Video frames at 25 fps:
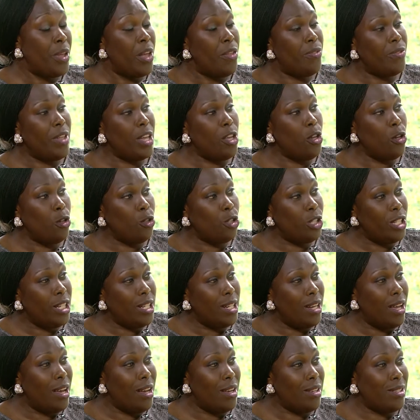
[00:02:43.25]
They usually
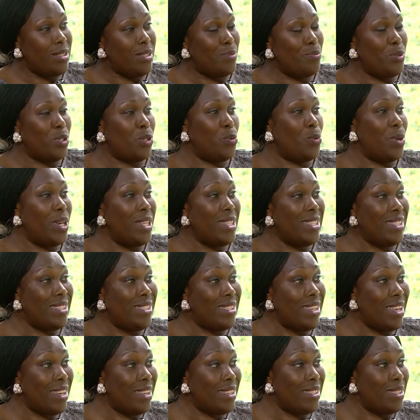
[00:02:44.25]
last between
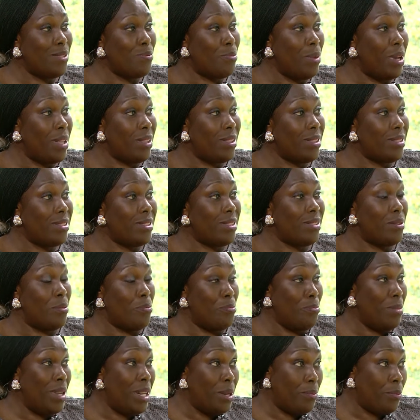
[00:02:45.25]
6 months
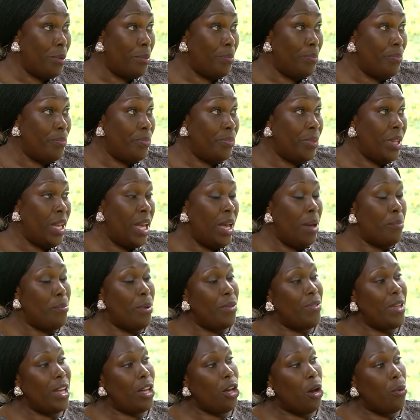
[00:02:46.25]
minimum, but
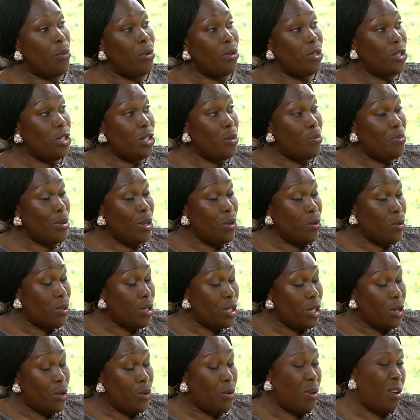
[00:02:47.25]
they go on to be
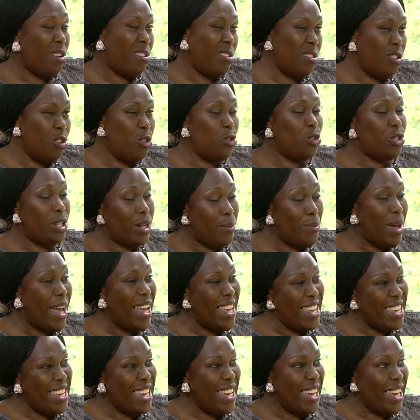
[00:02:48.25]
also usually about a
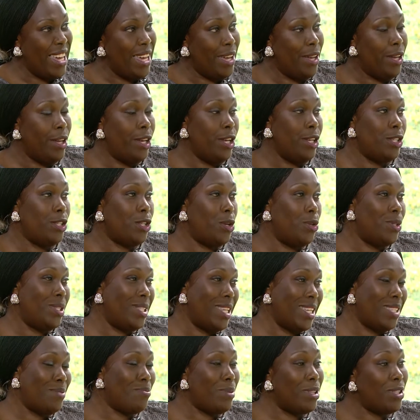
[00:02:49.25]
year. So
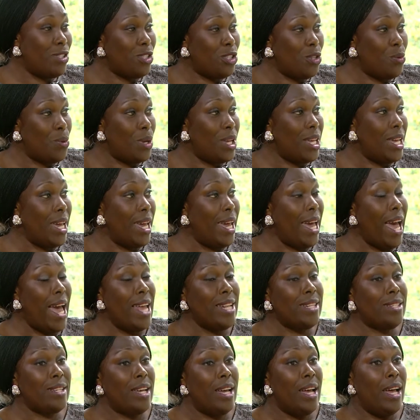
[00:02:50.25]
6 months to a year, and